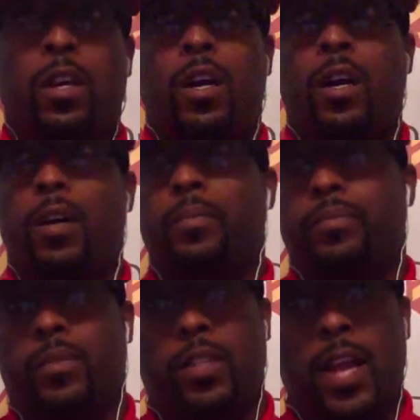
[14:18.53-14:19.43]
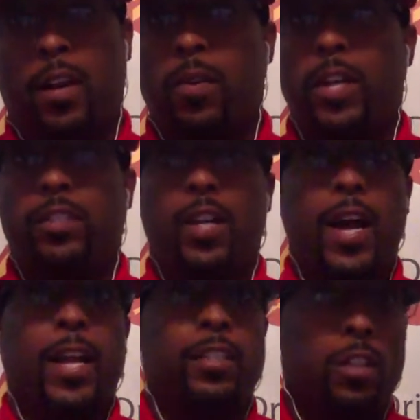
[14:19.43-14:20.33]
Not quite sure
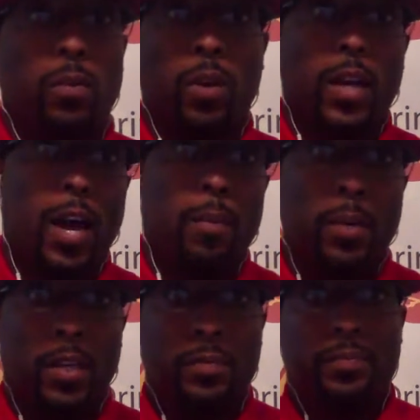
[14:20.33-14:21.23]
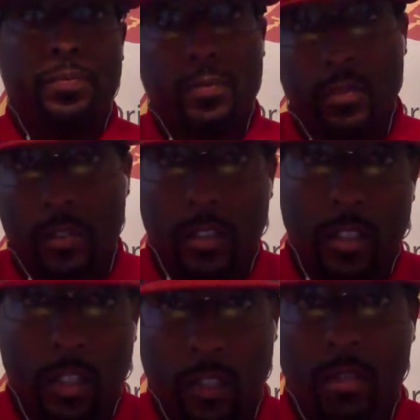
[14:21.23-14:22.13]
how that's going to work out, but,
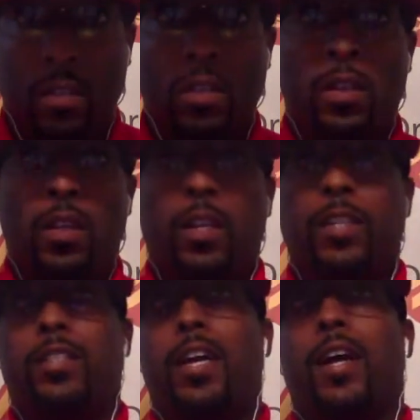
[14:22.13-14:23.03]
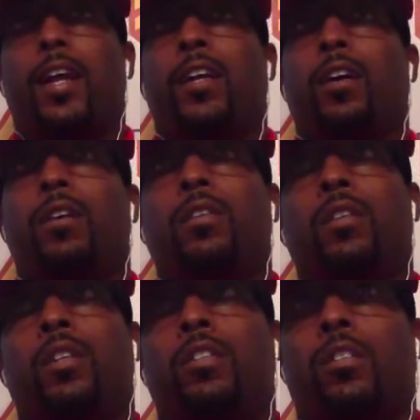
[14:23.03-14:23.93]
you know, let's see how that go.
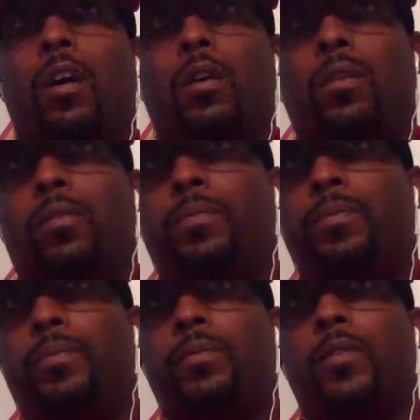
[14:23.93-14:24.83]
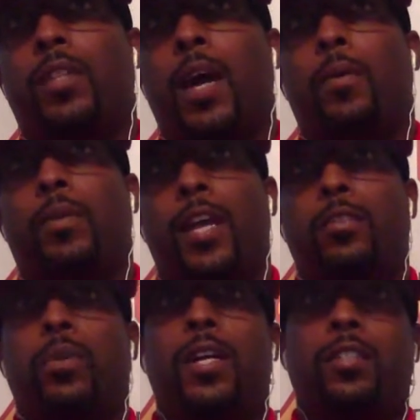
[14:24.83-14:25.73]
So
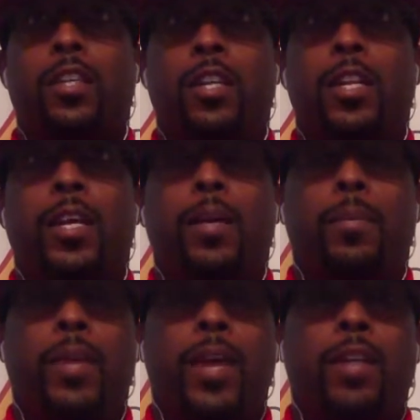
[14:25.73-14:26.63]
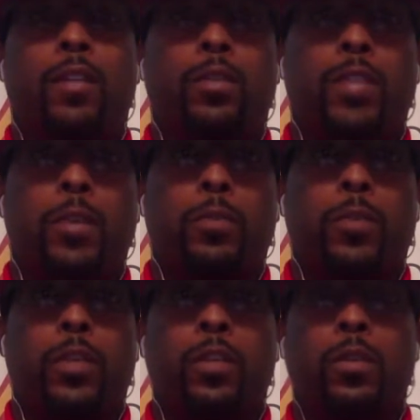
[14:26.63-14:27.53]
that's what I seen in the NBA news. That was
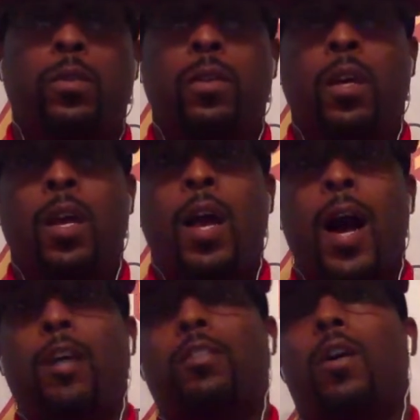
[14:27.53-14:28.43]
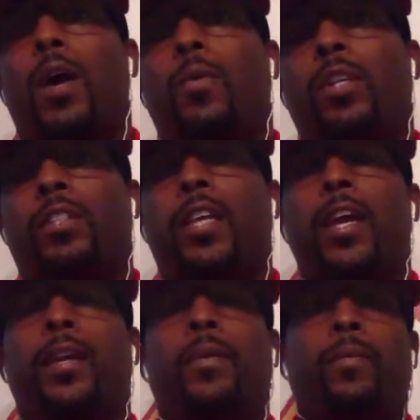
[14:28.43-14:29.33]
pretty cool. Also, I want to
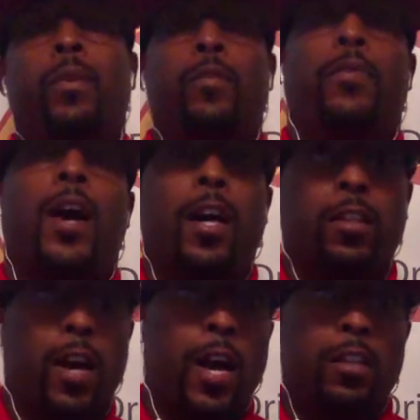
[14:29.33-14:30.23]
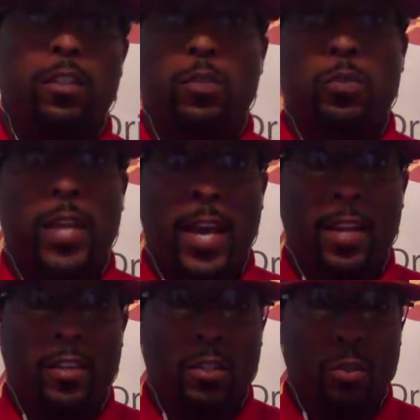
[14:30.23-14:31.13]
say, for all of you
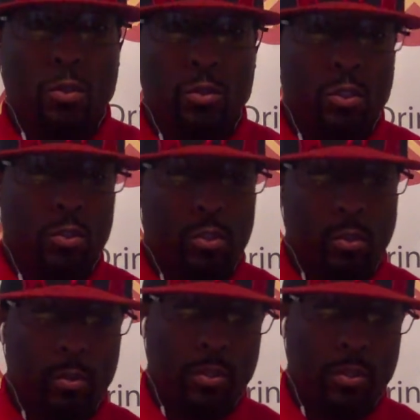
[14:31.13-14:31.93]
that use YouTube